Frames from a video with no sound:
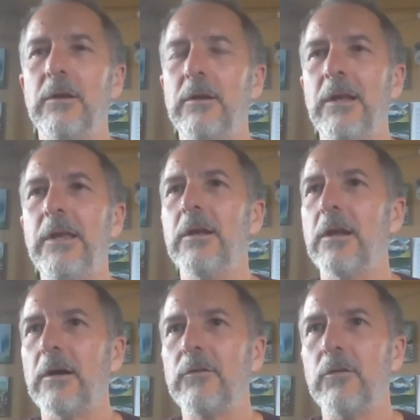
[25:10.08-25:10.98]

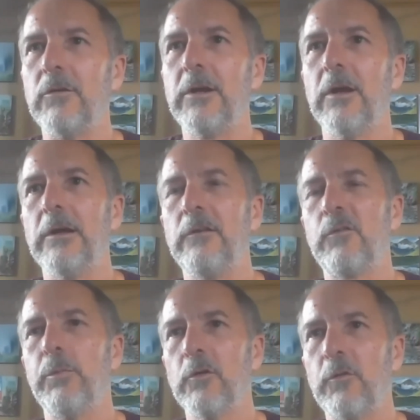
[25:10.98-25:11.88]
legalize and regulate
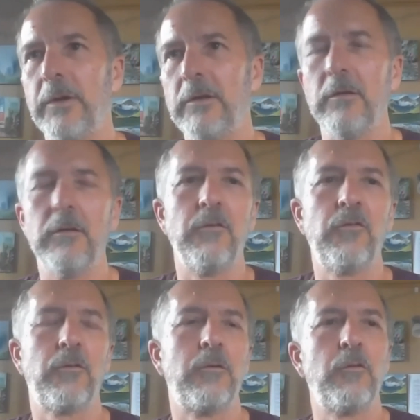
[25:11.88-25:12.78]
sports betting,
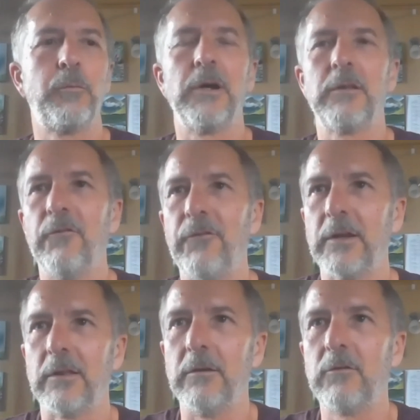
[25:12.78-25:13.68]
despite the fact
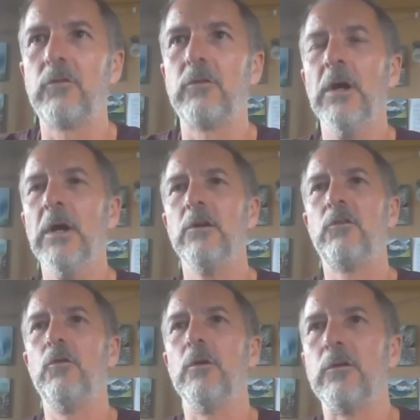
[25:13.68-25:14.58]
that
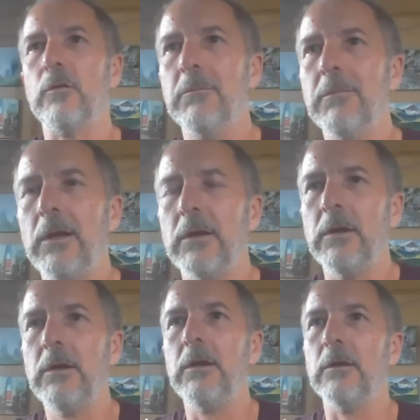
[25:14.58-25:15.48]
200 million
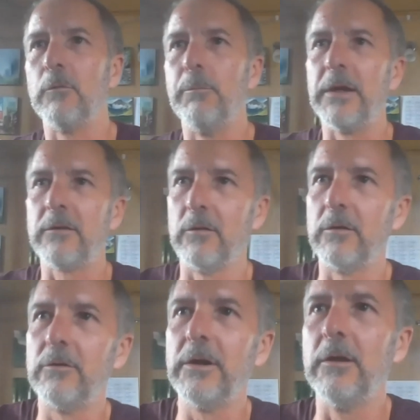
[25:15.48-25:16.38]
Indians bet on a
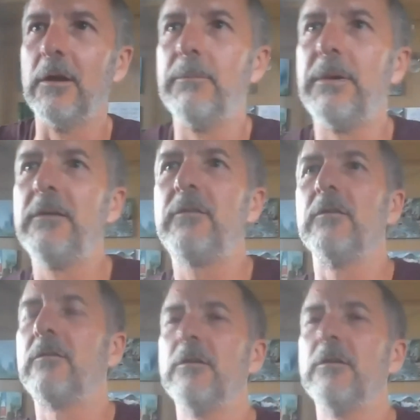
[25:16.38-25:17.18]
regular basis.